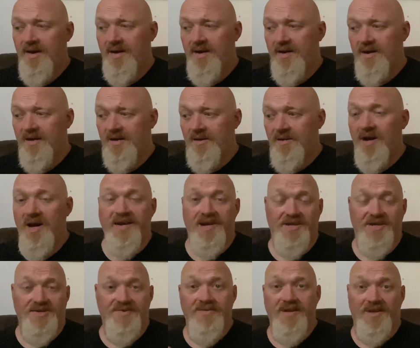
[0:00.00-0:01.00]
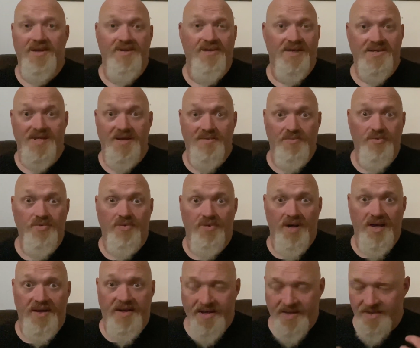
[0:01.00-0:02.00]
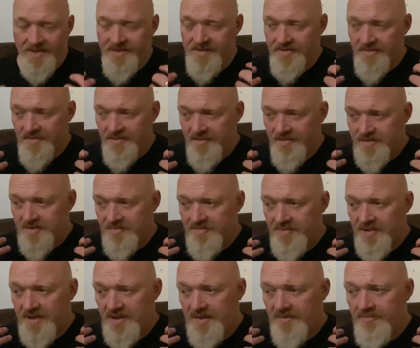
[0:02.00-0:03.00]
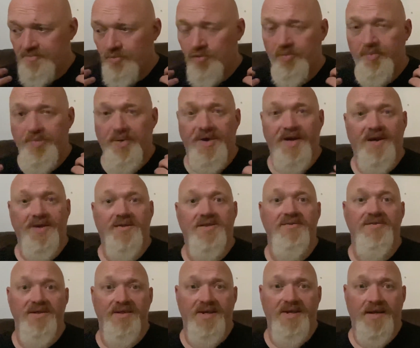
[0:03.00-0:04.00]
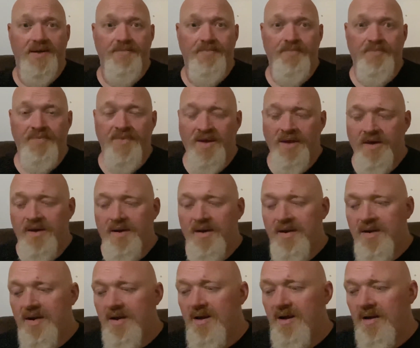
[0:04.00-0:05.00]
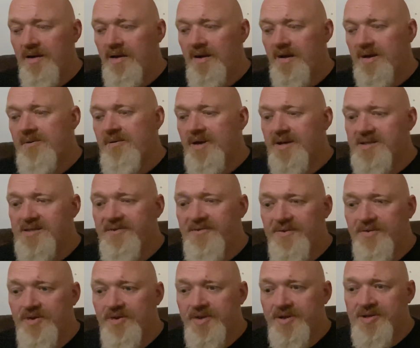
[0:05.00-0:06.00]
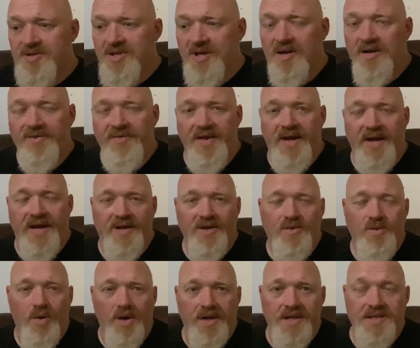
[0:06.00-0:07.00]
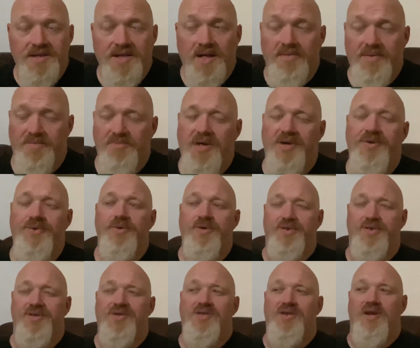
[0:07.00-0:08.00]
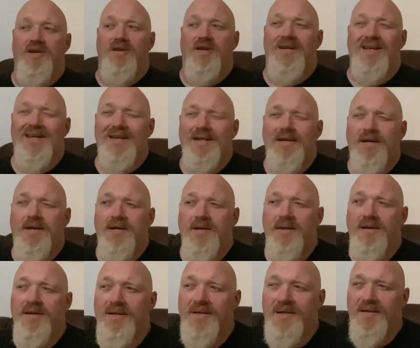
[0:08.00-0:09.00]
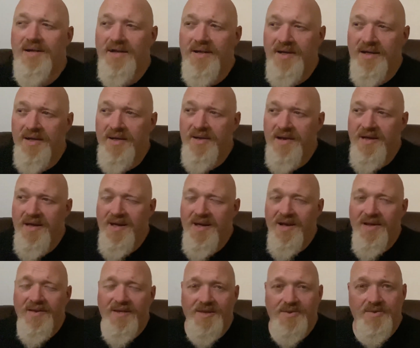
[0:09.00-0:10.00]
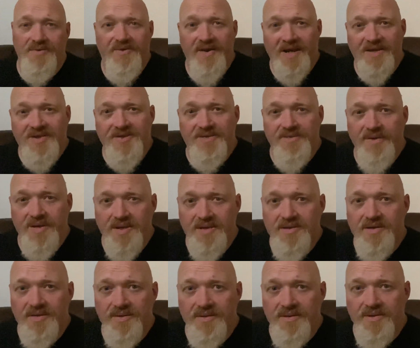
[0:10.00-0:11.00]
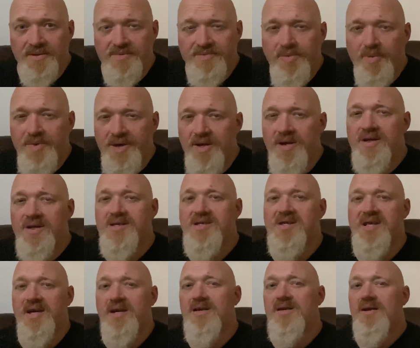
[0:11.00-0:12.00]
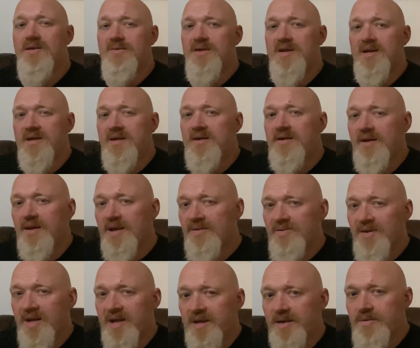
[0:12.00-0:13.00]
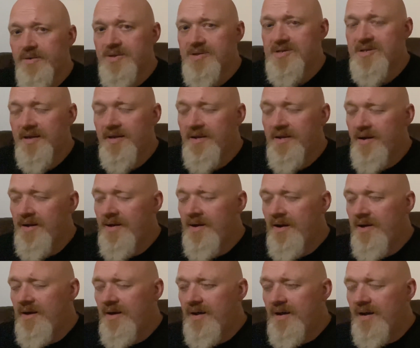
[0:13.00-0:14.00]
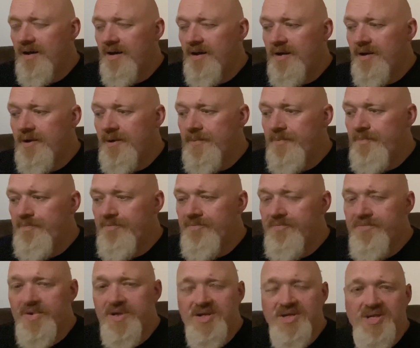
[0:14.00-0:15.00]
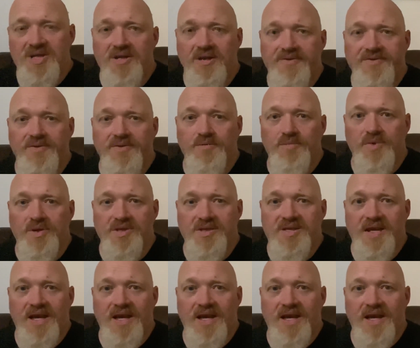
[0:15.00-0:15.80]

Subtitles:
and I need to recognize that more. I need to be more productive in that. Likewise, if you've got a child, that quality time, and my daughter certainly this would factor into, it's probably her secondary love language, but she often wants to